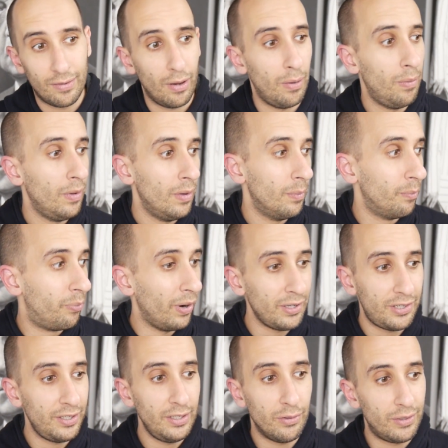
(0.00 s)
So
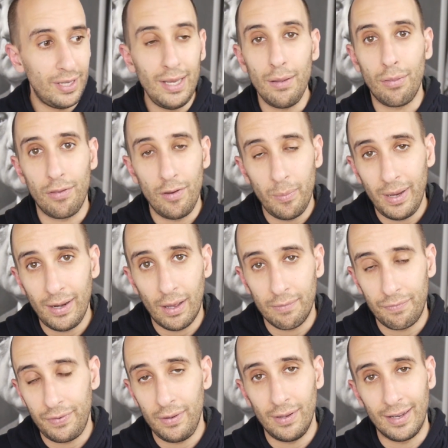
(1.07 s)
brushing your teeth, you may
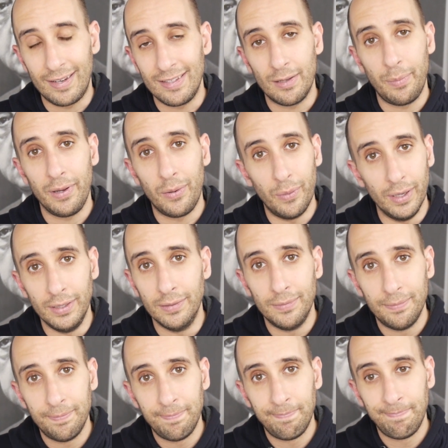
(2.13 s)
not feel like is a big win.
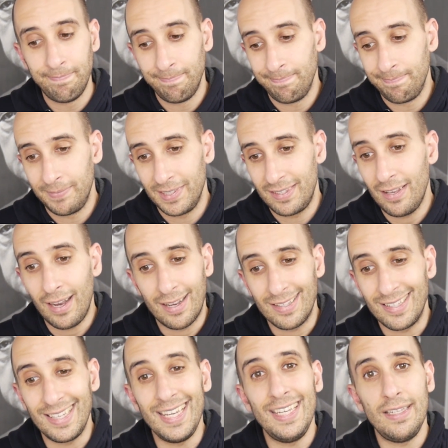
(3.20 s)
It's not,
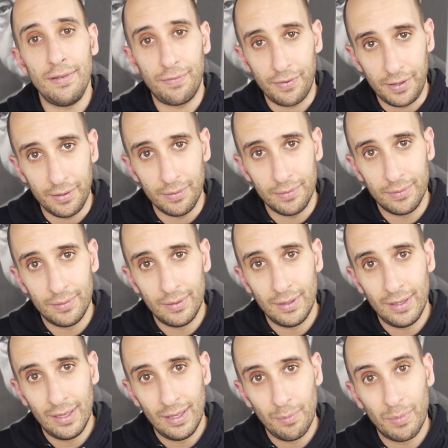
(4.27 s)
because it's easy for you.
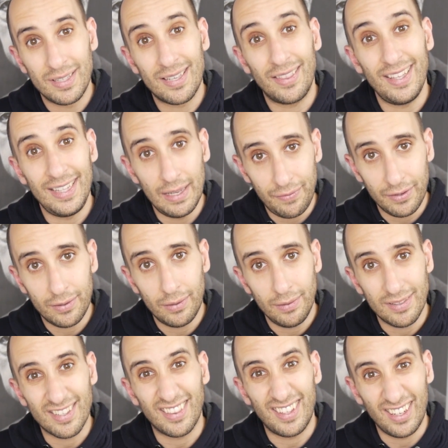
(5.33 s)
But something
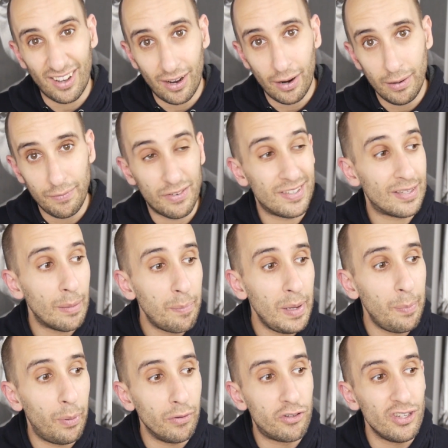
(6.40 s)
difficult, something hard. For some
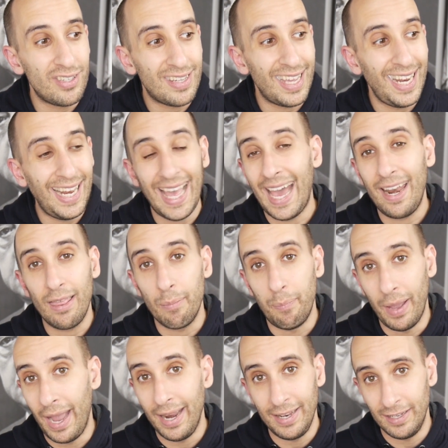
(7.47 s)
people, just getting out of the
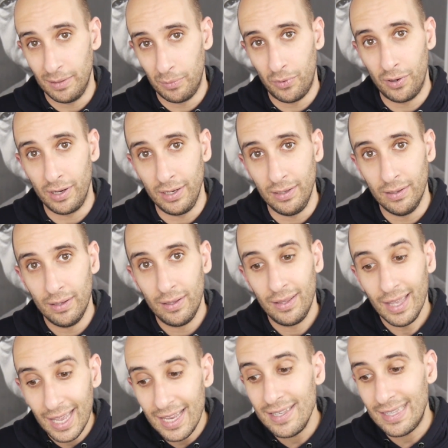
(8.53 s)
bed in the morning
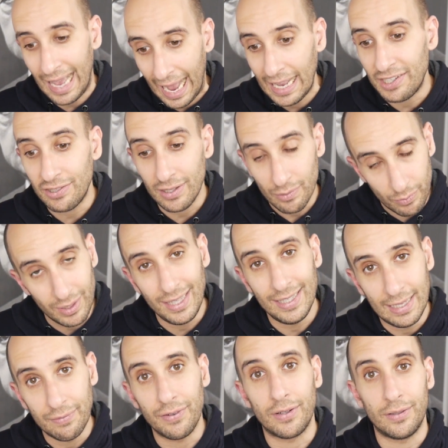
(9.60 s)
is actually
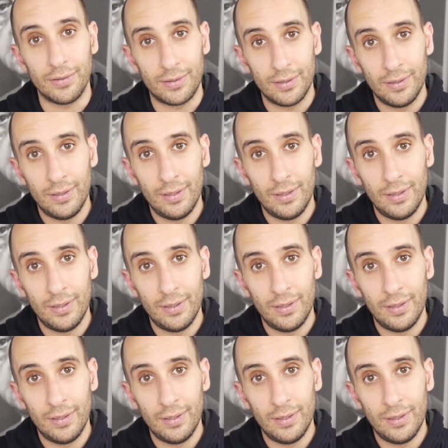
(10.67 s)
really difficult.